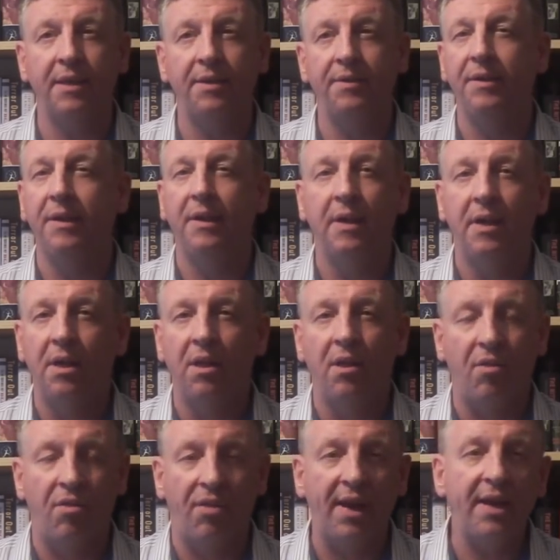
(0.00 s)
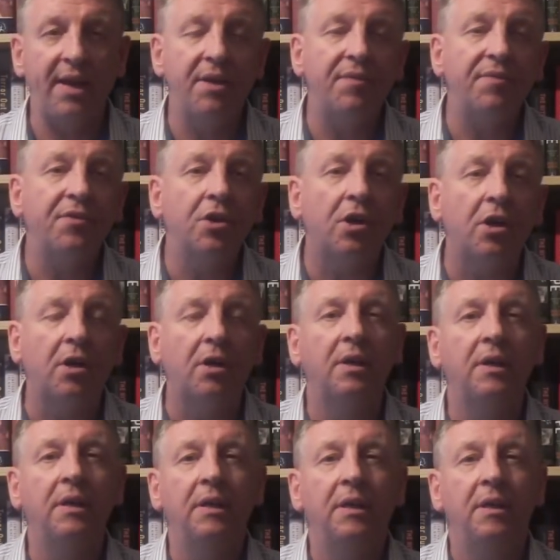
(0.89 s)
They have
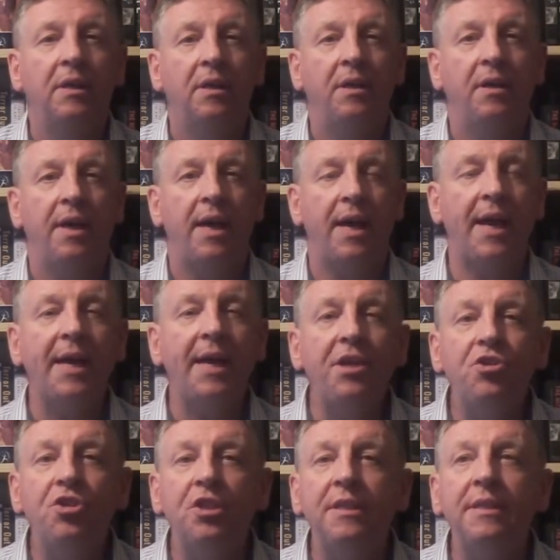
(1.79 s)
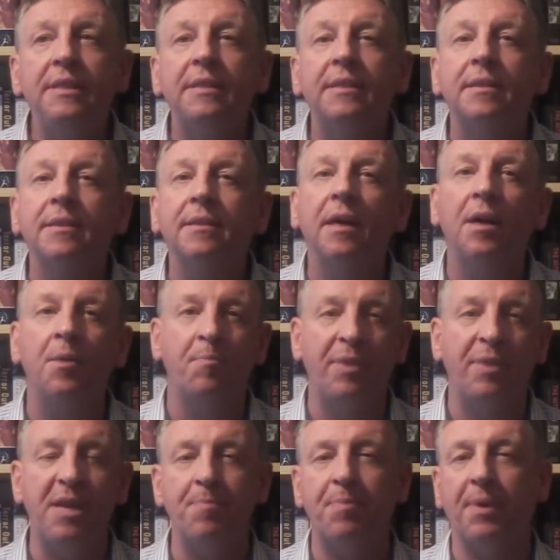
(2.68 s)
got agents and
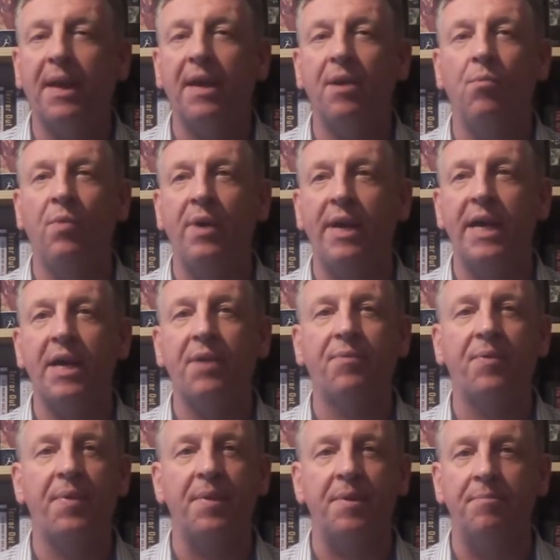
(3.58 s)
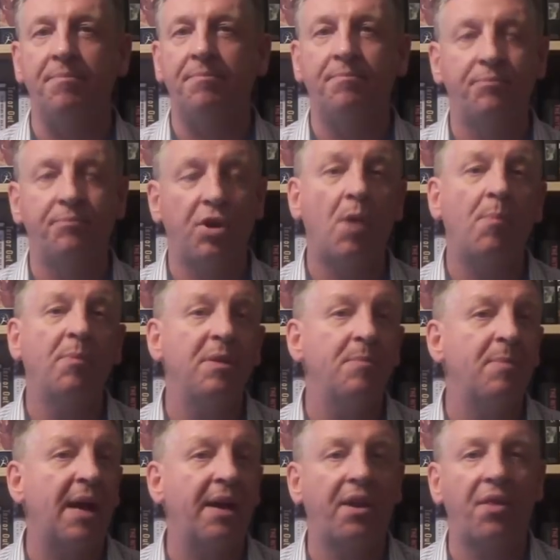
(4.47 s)
people at work for them,
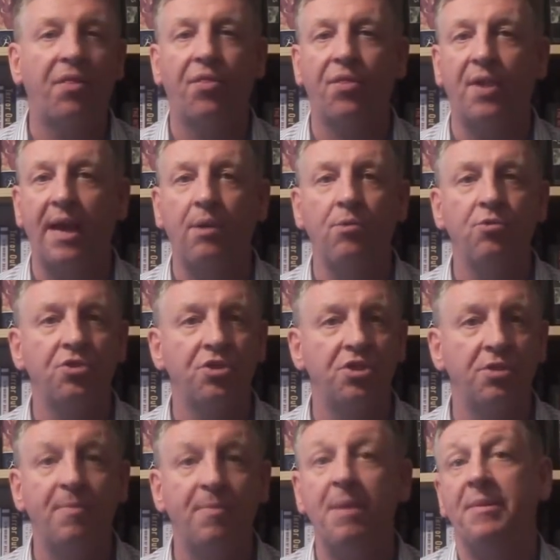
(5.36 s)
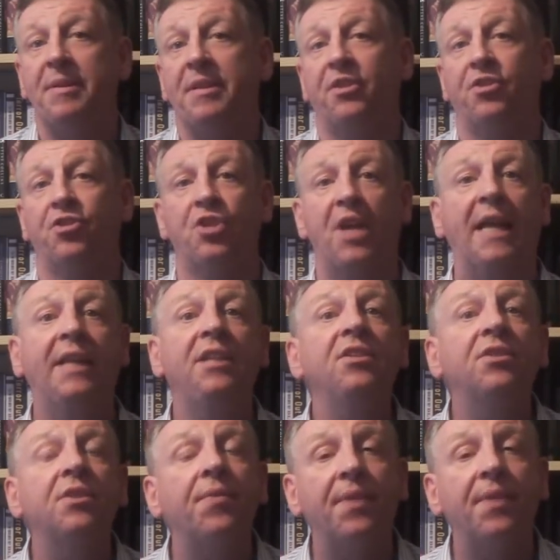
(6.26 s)
probably by the thousands, maybe the
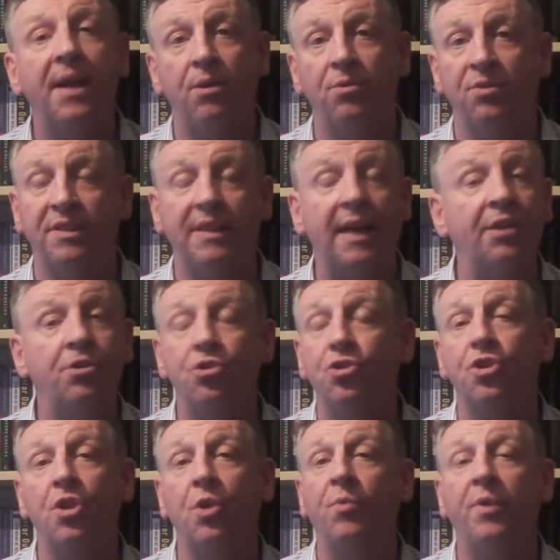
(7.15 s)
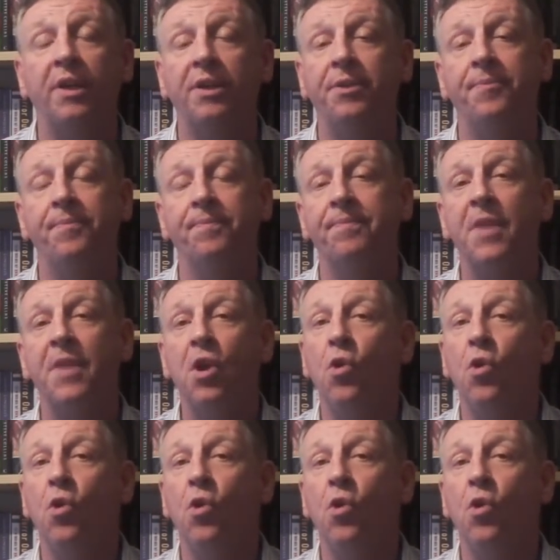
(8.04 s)
tens of thousands. I just don't know.